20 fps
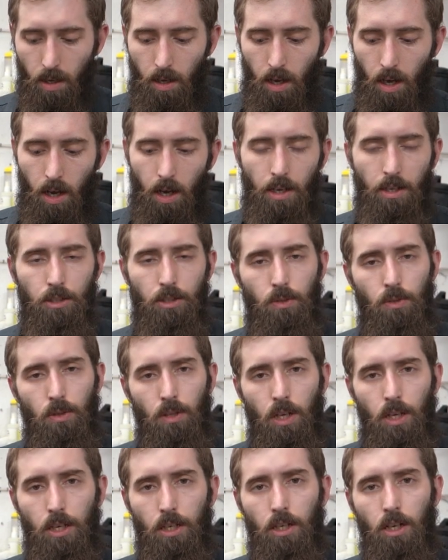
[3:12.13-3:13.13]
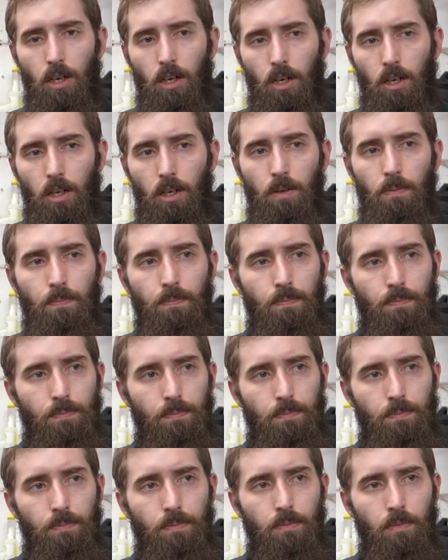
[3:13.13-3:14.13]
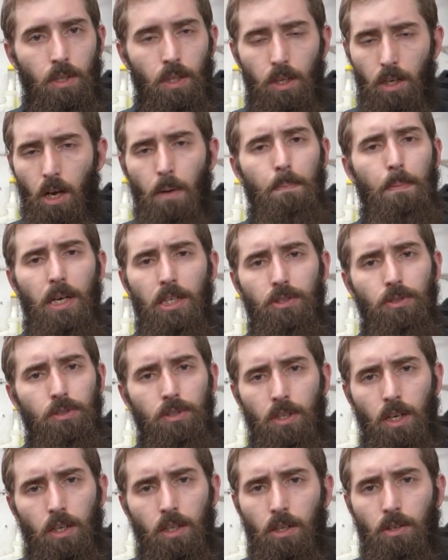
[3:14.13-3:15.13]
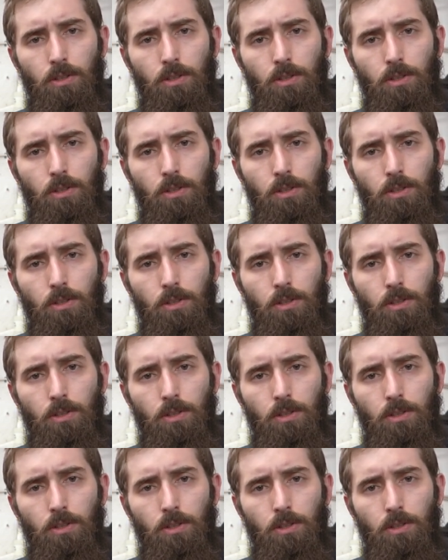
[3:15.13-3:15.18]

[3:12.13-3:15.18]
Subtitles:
I do like a bezel setting